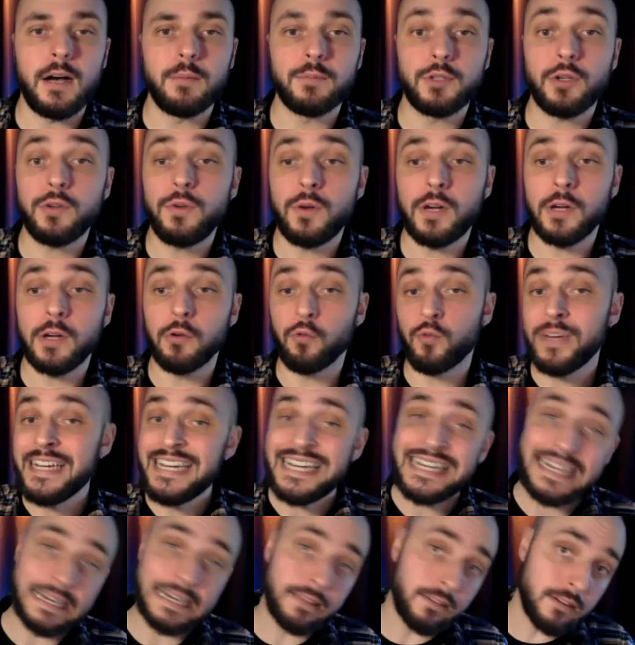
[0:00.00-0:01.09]
So you can
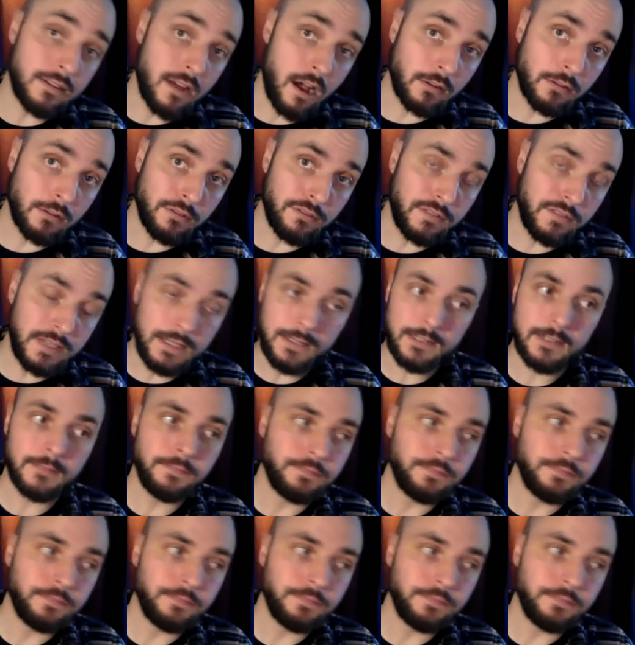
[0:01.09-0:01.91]
read ethnographies,